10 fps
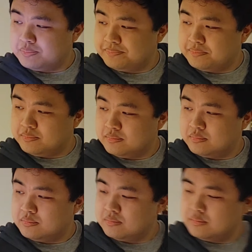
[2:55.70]

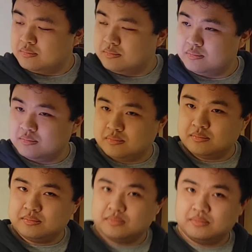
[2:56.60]

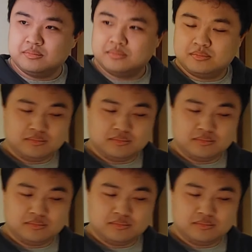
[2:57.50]
(silence)